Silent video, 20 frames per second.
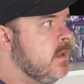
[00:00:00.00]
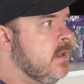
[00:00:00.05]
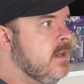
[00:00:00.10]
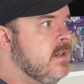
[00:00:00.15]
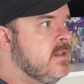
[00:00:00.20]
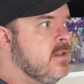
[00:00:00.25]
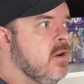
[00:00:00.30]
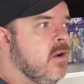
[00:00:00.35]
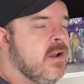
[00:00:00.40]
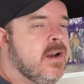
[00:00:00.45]

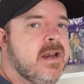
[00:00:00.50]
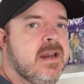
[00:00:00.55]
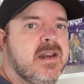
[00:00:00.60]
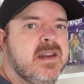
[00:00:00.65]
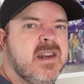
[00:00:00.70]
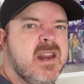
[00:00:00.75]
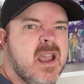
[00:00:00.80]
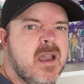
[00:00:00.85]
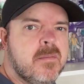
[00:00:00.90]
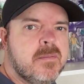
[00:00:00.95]
It's not an
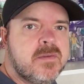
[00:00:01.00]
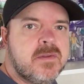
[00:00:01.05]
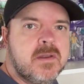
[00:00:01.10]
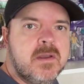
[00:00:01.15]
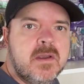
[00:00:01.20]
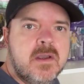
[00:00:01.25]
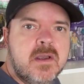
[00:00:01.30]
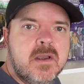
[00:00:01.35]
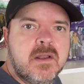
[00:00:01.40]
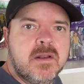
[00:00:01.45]
in-depth,
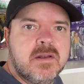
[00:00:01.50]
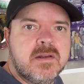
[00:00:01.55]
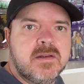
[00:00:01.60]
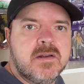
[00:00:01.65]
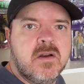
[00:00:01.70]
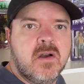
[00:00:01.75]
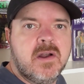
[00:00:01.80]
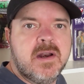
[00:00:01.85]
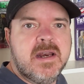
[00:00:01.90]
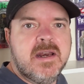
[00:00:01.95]

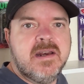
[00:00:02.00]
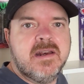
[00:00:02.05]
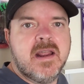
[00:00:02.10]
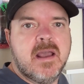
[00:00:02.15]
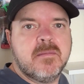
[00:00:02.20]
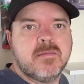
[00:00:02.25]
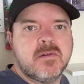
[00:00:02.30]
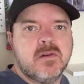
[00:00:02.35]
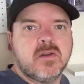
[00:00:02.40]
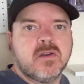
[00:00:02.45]
there's not an
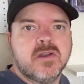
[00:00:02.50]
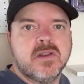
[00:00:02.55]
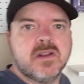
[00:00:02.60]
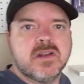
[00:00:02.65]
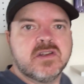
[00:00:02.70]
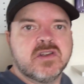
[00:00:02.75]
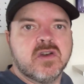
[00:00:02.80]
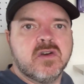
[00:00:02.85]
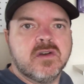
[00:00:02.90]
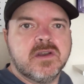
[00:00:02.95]
in-depth look at
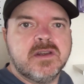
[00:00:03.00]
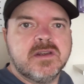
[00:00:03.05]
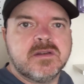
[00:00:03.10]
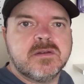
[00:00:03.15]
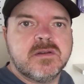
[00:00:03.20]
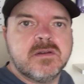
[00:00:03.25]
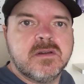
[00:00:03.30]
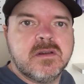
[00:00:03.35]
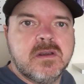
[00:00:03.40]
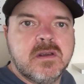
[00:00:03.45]
the
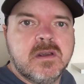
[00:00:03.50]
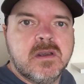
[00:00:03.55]
toys.